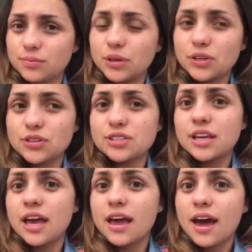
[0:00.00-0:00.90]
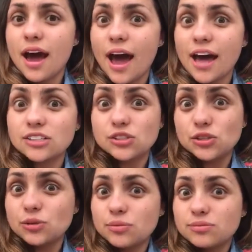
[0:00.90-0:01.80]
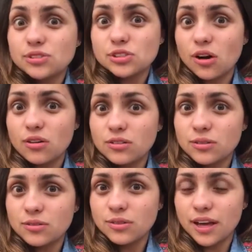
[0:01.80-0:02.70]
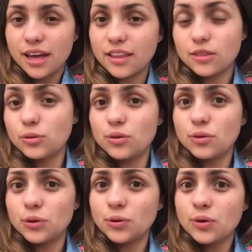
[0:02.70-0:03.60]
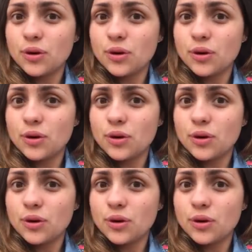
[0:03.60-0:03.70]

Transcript: Because as you saw in the review,